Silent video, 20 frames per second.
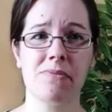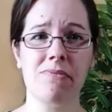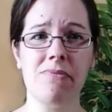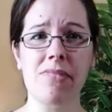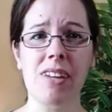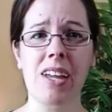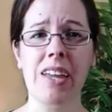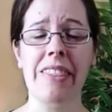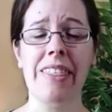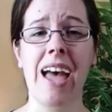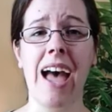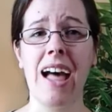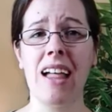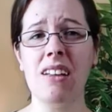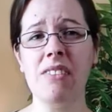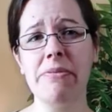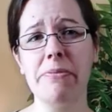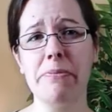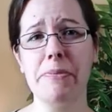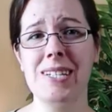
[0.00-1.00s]
The
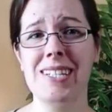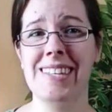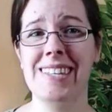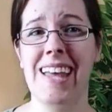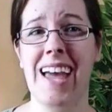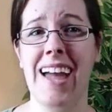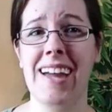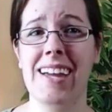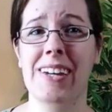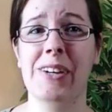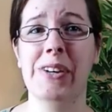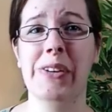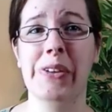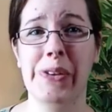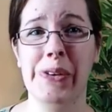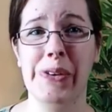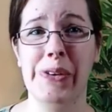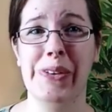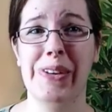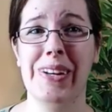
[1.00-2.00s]
elements that I
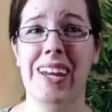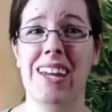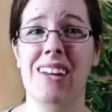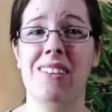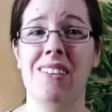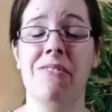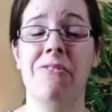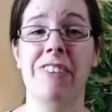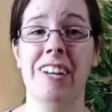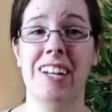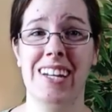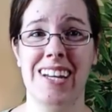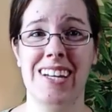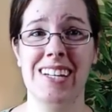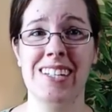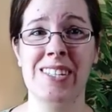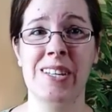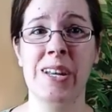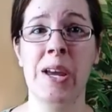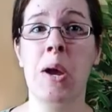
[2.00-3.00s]
include in
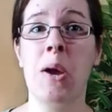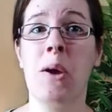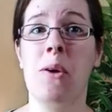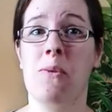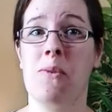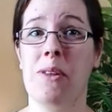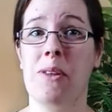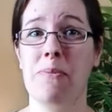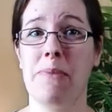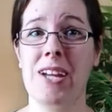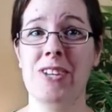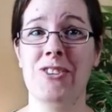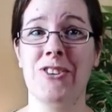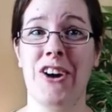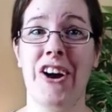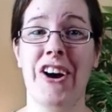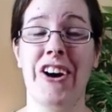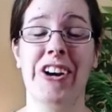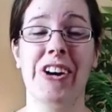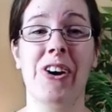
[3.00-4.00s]
fitness with my
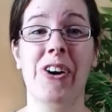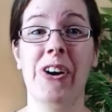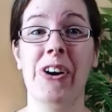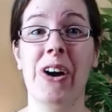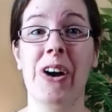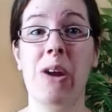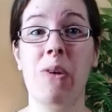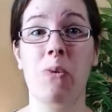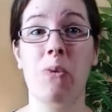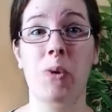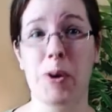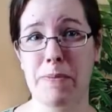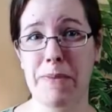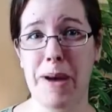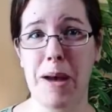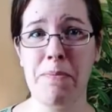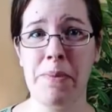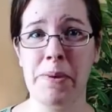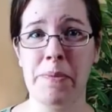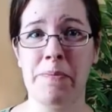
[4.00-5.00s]
dog are a
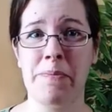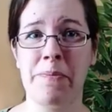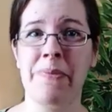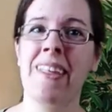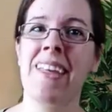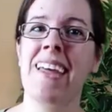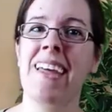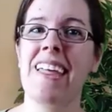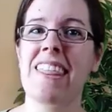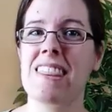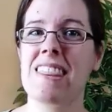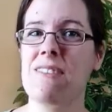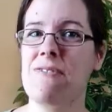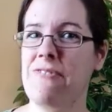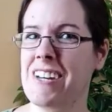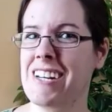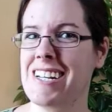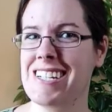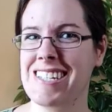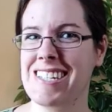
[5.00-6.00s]
warm-up, the
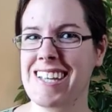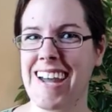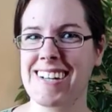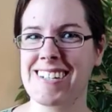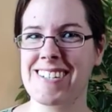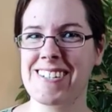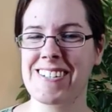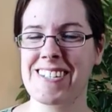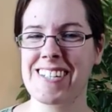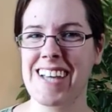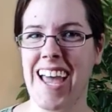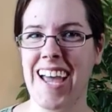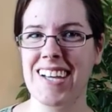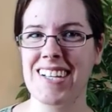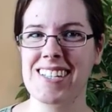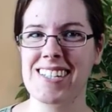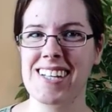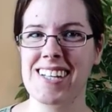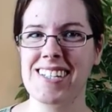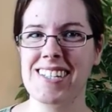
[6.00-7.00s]
fitness
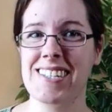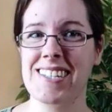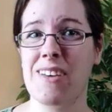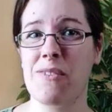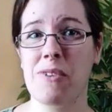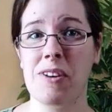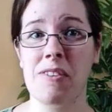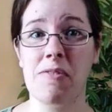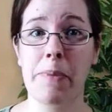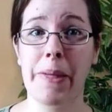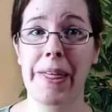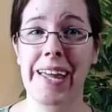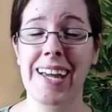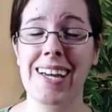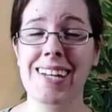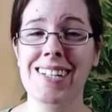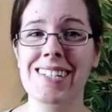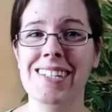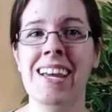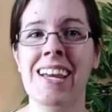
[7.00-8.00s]
exercises that we've
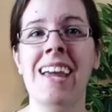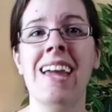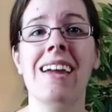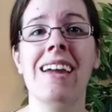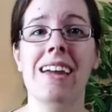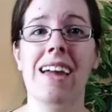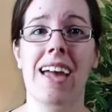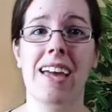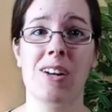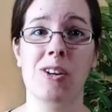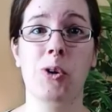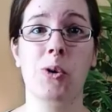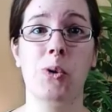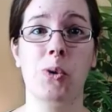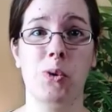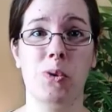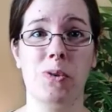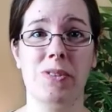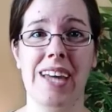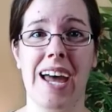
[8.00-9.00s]
planned, and a
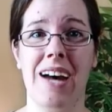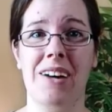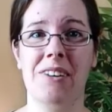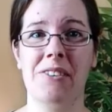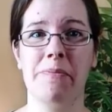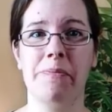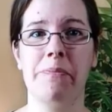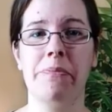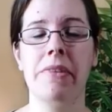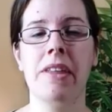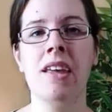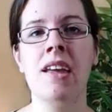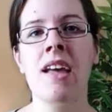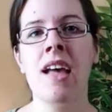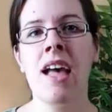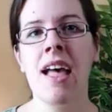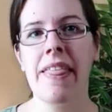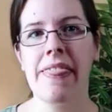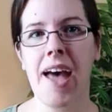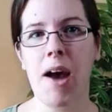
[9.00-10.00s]
cool-down.
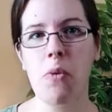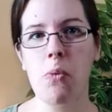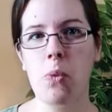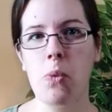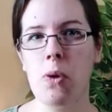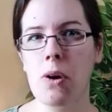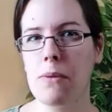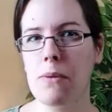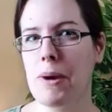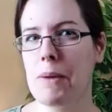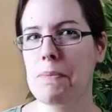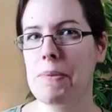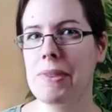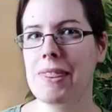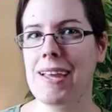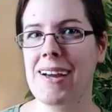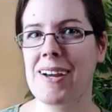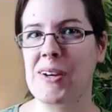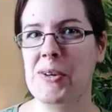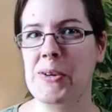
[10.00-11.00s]
That warm-up and
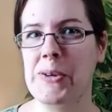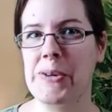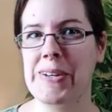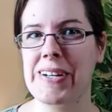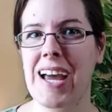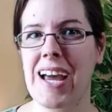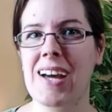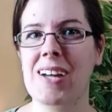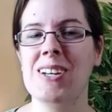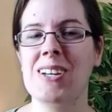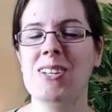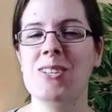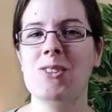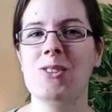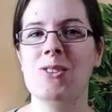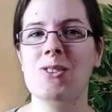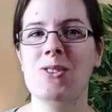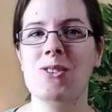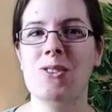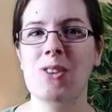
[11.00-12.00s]
that cool-down is
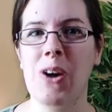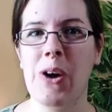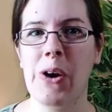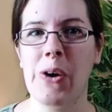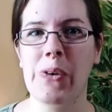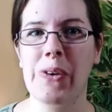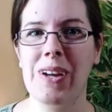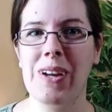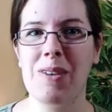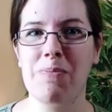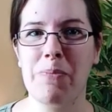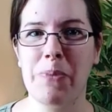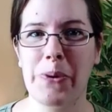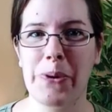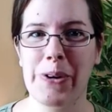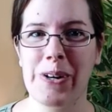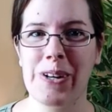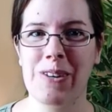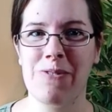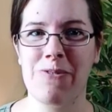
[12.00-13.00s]
so
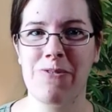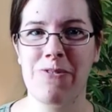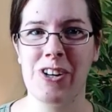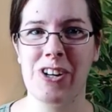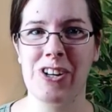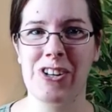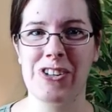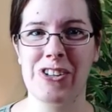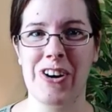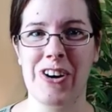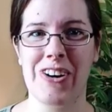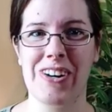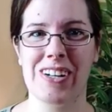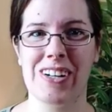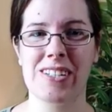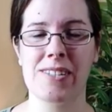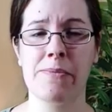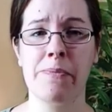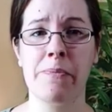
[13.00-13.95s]
important for your dogs.